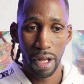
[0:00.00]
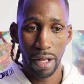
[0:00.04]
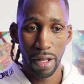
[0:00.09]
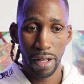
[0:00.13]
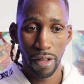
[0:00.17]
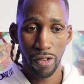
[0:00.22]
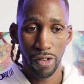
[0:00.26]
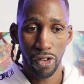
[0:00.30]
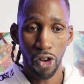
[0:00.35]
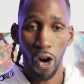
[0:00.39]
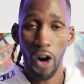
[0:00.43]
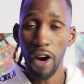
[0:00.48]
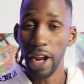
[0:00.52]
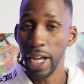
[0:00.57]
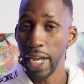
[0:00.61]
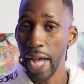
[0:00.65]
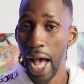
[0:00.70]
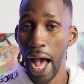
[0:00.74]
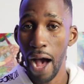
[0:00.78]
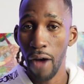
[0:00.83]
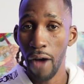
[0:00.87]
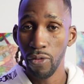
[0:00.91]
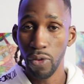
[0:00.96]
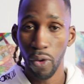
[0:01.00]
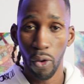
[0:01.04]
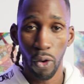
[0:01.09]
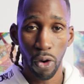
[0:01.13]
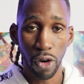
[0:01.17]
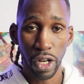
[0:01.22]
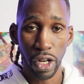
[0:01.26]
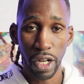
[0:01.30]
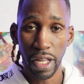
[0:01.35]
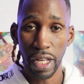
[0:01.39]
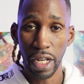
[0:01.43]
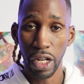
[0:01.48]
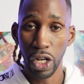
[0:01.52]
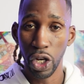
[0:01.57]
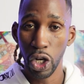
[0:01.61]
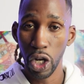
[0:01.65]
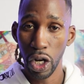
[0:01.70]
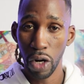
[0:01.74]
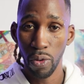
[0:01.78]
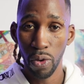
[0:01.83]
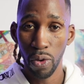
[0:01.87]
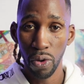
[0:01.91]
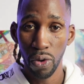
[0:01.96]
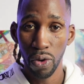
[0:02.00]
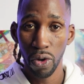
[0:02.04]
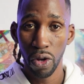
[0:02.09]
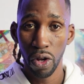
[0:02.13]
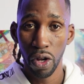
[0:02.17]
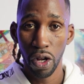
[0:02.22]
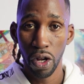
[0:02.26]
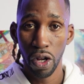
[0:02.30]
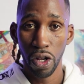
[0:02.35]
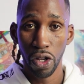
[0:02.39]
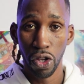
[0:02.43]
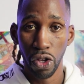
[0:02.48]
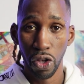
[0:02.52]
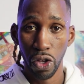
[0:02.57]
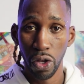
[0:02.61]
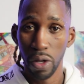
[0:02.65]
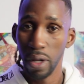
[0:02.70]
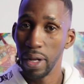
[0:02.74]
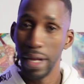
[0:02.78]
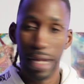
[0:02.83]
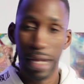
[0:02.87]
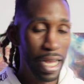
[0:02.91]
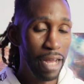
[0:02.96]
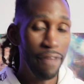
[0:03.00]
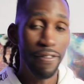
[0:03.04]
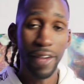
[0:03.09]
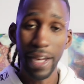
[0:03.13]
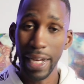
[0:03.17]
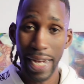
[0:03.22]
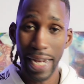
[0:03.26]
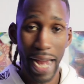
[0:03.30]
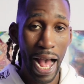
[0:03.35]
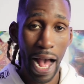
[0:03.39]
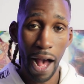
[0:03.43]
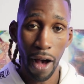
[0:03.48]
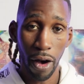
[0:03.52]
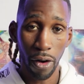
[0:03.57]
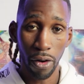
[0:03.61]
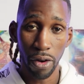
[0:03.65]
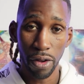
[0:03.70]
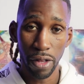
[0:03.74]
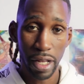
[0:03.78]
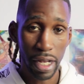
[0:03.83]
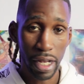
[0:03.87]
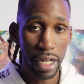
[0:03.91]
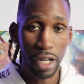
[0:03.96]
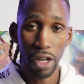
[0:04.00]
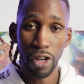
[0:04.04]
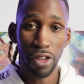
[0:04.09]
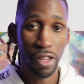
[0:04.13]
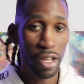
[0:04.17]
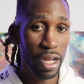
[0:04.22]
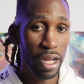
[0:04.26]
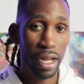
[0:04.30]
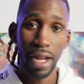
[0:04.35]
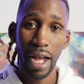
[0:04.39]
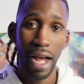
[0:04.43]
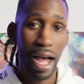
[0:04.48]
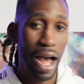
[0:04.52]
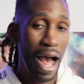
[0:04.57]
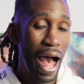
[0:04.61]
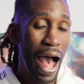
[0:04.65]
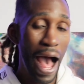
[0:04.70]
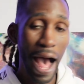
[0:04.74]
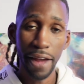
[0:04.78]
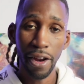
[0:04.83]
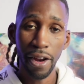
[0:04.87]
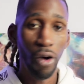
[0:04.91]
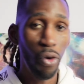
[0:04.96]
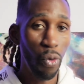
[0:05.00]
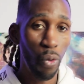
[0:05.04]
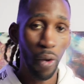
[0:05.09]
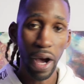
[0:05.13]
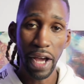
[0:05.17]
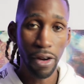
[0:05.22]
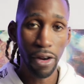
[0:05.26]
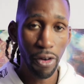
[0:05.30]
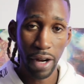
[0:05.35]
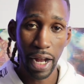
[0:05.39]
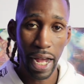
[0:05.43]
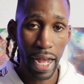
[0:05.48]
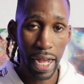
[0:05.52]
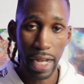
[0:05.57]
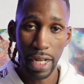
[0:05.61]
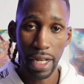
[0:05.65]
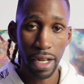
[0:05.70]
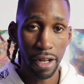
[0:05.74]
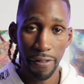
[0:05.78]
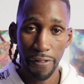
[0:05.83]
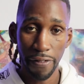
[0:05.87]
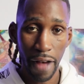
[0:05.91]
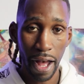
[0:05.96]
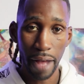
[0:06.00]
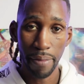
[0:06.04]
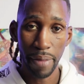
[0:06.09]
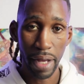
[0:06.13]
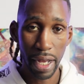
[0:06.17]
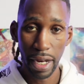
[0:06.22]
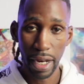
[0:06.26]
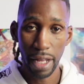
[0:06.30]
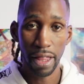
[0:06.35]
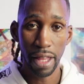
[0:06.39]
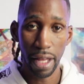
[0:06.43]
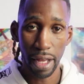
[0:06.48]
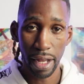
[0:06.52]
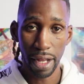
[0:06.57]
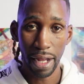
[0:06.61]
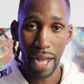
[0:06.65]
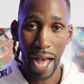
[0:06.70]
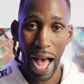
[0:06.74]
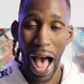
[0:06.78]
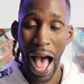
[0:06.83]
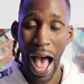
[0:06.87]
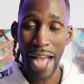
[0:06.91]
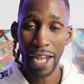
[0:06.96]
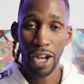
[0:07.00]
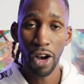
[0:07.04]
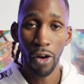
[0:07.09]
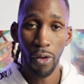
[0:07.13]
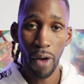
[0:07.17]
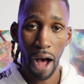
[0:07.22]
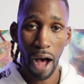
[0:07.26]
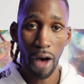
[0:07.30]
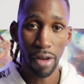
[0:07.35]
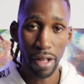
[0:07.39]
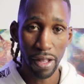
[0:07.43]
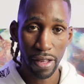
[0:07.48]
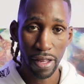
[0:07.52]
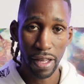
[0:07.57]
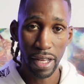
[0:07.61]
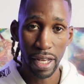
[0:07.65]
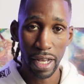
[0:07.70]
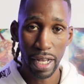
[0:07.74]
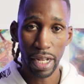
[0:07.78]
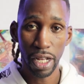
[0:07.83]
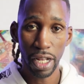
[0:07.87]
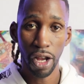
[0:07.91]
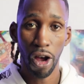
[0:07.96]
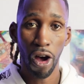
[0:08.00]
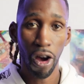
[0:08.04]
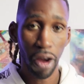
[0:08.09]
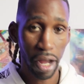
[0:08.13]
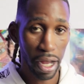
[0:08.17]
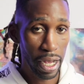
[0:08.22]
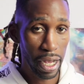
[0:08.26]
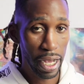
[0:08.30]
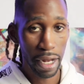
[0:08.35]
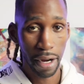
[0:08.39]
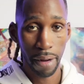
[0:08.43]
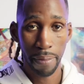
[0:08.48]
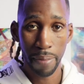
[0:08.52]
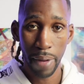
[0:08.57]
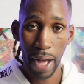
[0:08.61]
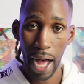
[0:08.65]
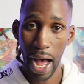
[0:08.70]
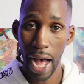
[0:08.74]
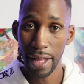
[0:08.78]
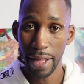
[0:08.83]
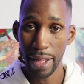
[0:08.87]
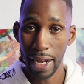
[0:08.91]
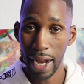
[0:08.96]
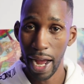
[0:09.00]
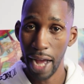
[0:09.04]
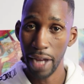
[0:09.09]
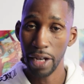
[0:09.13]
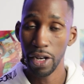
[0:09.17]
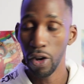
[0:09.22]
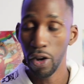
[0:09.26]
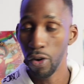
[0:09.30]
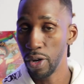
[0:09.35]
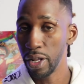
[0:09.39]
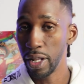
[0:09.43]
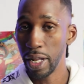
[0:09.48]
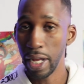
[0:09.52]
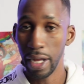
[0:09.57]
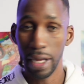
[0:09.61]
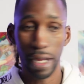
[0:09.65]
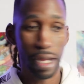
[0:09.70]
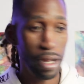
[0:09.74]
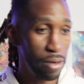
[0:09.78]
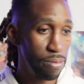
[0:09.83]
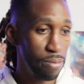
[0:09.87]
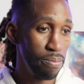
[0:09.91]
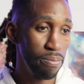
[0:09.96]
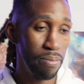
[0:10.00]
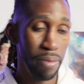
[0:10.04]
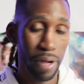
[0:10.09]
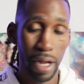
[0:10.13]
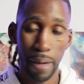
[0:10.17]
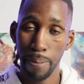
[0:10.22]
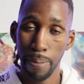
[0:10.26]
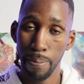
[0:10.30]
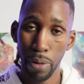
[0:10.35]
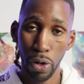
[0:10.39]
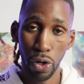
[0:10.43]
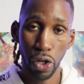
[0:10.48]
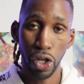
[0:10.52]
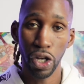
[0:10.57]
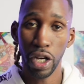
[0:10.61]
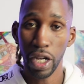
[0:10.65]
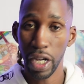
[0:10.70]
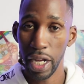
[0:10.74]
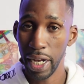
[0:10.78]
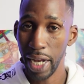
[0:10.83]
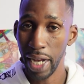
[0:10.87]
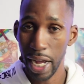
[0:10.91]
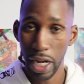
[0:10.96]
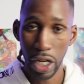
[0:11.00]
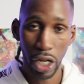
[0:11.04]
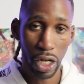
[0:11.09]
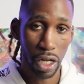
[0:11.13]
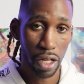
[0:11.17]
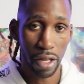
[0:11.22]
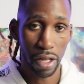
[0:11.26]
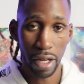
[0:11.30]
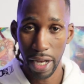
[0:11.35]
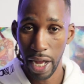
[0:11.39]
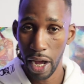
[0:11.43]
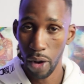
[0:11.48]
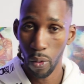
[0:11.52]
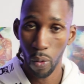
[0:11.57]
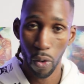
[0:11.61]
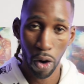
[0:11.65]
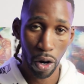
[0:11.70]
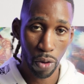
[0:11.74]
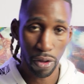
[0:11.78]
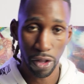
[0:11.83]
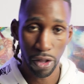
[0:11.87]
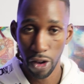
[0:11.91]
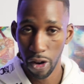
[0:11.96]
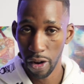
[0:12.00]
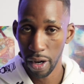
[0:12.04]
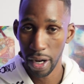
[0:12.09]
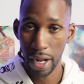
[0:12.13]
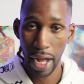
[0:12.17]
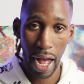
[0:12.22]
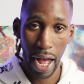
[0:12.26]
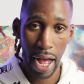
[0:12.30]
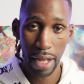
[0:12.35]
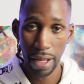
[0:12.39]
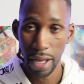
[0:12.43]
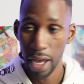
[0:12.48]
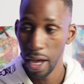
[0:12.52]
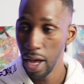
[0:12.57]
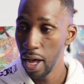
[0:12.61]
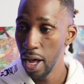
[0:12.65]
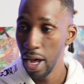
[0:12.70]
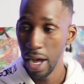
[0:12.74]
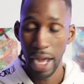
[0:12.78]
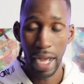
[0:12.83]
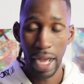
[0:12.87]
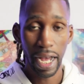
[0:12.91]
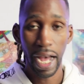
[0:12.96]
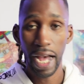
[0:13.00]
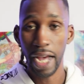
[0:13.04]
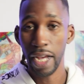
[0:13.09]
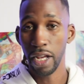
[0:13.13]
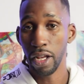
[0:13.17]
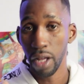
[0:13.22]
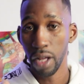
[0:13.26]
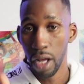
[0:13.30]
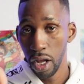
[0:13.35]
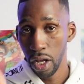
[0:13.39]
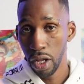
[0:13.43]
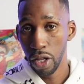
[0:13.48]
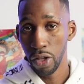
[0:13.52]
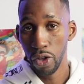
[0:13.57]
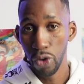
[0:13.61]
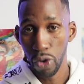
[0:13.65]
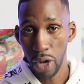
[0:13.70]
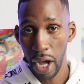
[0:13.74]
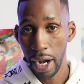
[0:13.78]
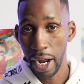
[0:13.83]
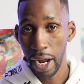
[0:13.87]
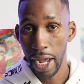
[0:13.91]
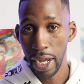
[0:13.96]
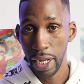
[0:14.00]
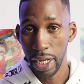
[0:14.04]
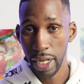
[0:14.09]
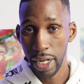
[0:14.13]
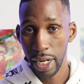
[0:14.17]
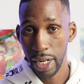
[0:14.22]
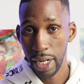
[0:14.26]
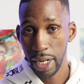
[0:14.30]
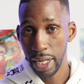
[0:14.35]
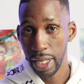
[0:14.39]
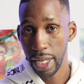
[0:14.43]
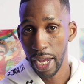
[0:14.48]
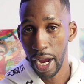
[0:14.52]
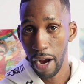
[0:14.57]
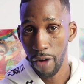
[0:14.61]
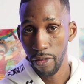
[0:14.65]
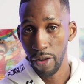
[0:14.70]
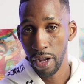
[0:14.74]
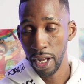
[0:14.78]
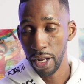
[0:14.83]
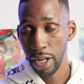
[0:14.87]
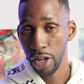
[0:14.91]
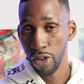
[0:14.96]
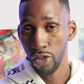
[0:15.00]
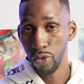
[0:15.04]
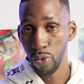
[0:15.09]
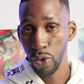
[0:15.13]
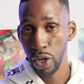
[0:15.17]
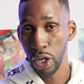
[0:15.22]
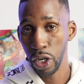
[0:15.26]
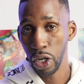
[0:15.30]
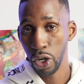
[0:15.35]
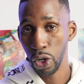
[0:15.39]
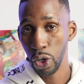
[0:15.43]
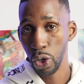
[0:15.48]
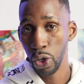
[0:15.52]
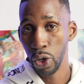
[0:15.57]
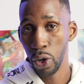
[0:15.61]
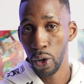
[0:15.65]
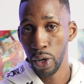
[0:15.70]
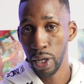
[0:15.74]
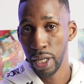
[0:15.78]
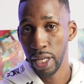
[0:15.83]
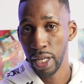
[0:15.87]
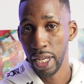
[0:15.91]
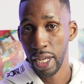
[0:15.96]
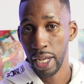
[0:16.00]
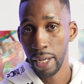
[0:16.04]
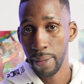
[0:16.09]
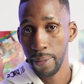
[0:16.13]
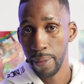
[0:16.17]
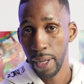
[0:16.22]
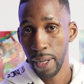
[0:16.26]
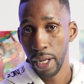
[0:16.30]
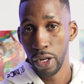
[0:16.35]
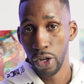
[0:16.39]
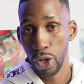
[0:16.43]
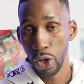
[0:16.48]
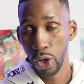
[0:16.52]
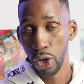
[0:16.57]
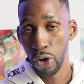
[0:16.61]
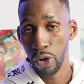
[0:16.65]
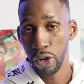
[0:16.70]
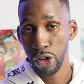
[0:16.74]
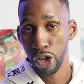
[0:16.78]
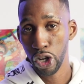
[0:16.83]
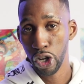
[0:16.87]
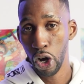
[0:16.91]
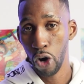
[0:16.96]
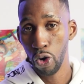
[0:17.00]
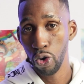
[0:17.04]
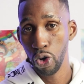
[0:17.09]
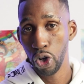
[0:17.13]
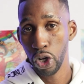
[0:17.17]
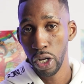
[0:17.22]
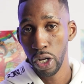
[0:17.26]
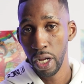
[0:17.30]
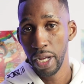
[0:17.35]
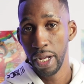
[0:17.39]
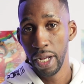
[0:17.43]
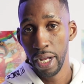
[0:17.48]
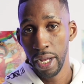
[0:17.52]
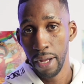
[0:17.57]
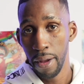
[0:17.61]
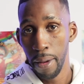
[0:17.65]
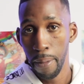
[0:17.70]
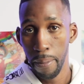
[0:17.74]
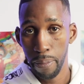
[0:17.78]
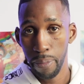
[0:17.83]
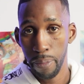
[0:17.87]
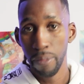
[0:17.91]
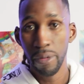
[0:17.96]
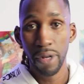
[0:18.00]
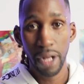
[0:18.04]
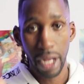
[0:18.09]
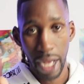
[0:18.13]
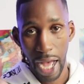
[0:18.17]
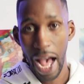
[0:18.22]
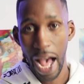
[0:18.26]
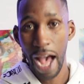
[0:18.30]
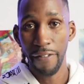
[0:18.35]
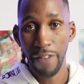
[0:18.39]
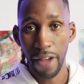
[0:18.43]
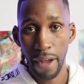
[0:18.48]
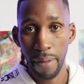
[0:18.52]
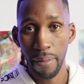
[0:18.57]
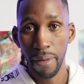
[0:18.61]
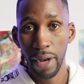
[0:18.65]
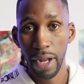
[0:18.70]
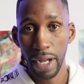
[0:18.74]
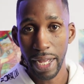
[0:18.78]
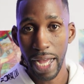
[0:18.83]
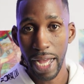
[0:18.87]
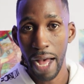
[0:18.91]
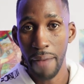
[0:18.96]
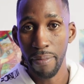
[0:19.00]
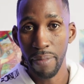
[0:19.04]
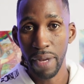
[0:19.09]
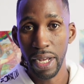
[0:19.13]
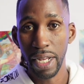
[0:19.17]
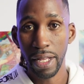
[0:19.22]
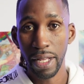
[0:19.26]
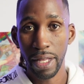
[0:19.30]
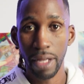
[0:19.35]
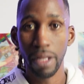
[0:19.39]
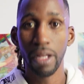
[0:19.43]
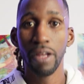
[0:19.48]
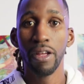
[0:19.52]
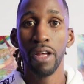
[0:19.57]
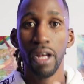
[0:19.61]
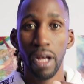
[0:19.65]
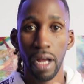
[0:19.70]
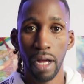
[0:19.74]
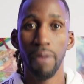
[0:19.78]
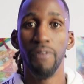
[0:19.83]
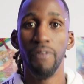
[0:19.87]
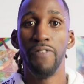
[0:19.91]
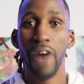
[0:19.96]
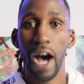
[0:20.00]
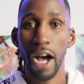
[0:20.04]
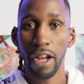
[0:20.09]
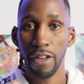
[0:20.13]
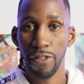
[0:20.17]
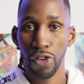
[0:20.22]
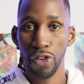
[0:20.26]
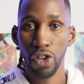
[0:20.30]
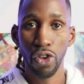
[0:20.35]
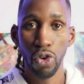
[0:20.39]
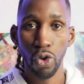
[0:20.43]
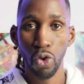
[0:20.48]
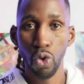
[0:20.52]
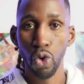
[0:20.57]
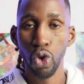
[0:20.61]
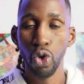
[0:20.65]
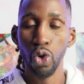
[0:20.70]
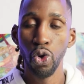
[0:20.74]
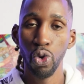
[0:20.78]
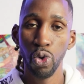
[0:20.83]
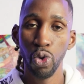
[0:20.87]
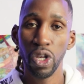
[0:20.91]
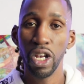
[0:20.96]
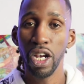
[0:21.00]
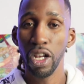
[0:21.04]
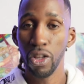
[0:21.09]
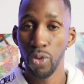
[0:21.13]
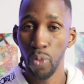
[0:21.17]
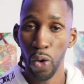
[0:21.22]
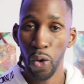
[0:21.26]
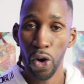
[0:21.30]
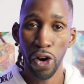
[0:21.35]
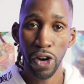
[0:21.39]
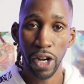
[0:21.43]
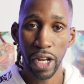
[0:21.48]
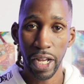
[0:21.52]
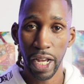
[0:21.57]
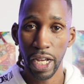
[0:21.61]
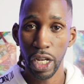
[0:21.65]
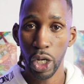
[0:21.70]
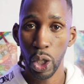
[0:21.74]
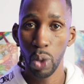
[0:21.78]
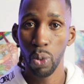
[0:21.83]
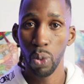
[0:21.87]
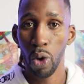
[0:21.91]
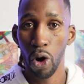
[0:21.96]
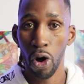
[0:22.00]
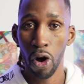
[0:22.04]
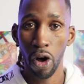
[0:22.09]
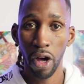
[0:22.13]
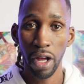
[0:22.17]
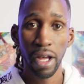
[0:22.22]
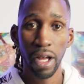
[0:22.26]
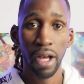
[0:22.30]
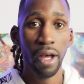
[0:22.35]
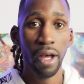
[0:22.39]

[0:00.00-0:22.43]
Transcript: starting out or just in general, even now, 10 years in, I don't wait on an agent to find me anything. I go out and seek and talk and hit up guys that I know and build your connections and network with certain guys. And hey, you got an agent in this area, in this region. Do you know this team? Do you know this coach? Have him look at me, vouch for you. You use his word to get you on.